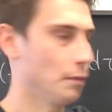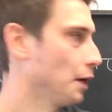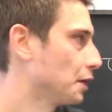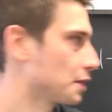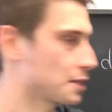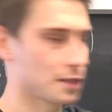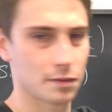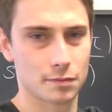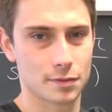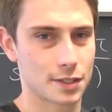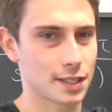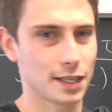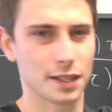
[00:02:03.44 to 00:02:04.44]
minus
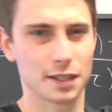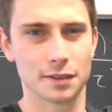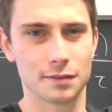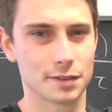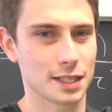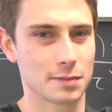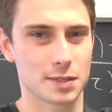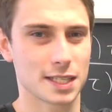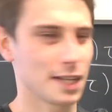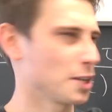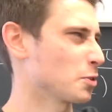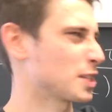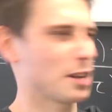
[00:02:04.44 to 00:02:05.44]
sine times
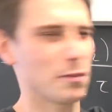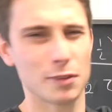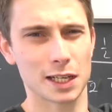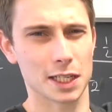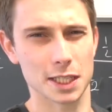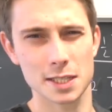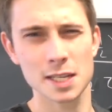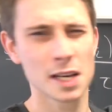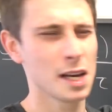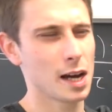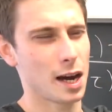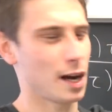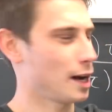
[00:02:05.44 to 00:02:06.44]
sine or something like this.
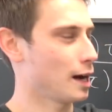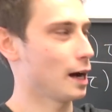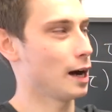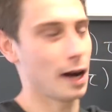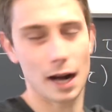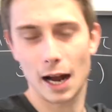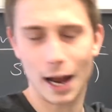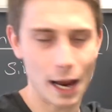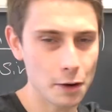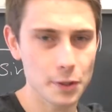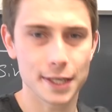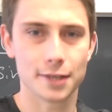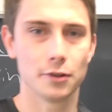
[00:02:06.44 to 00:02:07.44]
I
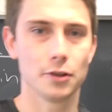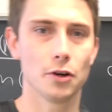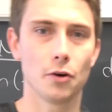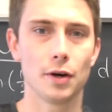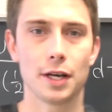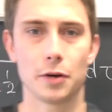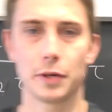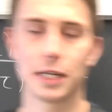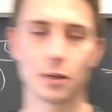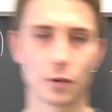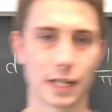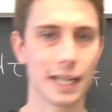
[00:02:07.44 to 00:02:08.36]
really don't know, and I really don't